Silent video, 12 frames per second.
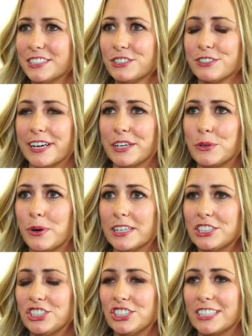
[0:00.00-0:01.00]
a great
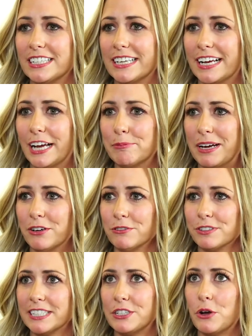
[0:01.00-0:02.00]
question. I don't
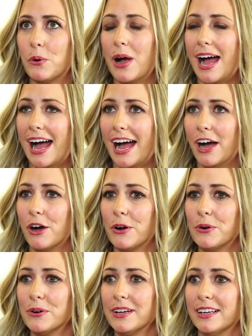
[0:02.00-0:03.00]
really know
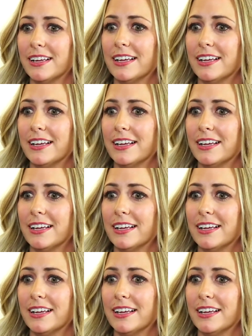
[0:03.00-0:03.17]
how